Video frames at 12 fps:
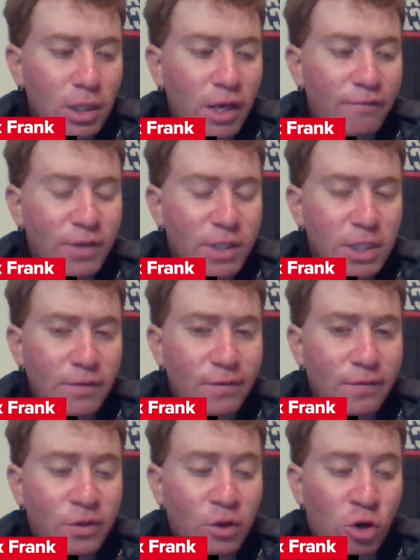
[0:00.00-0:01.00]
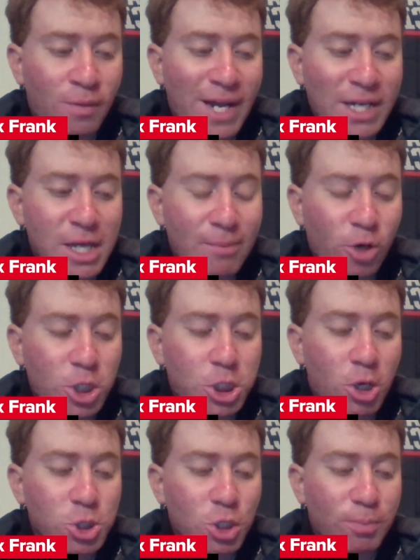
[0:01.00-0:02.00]
If the quarterback's Emory
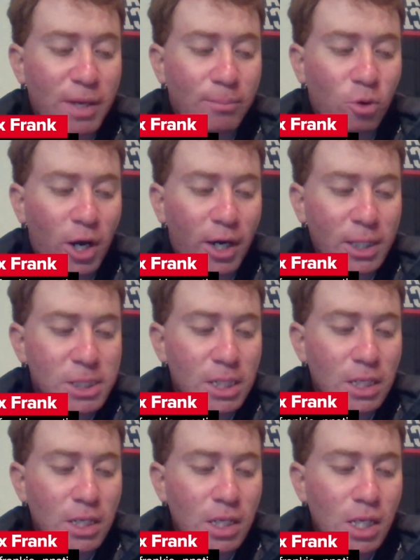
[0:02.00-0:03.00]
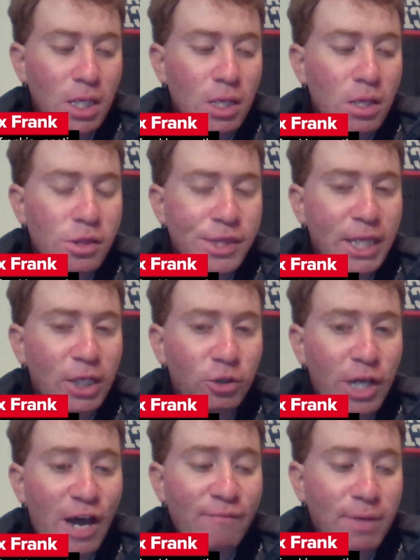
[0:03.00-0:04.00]
Jones or Ben Bryant, they
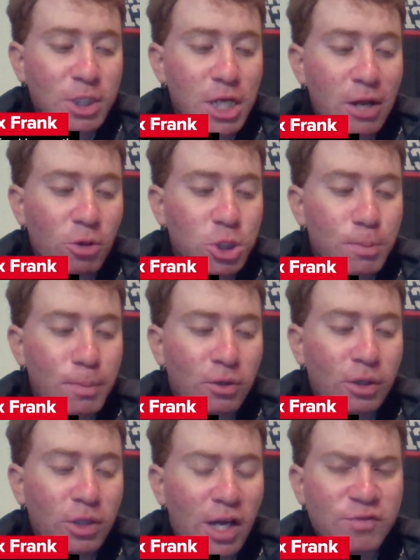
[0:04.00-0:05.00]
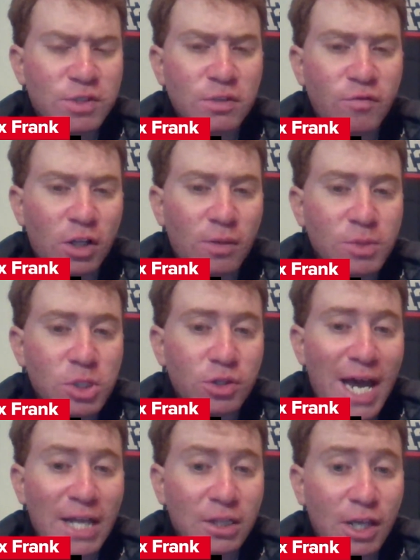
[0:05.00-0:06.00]
don't have much eligibility left to develop. So
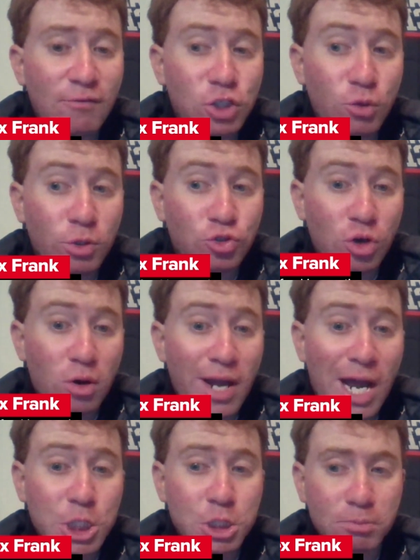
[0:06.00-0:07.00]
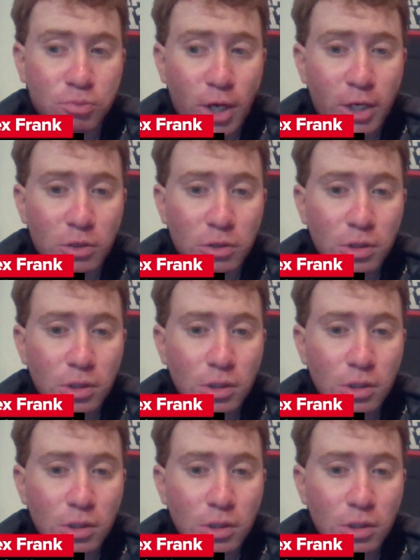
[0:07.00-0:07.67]
that leaves you with Drogosh and Prater.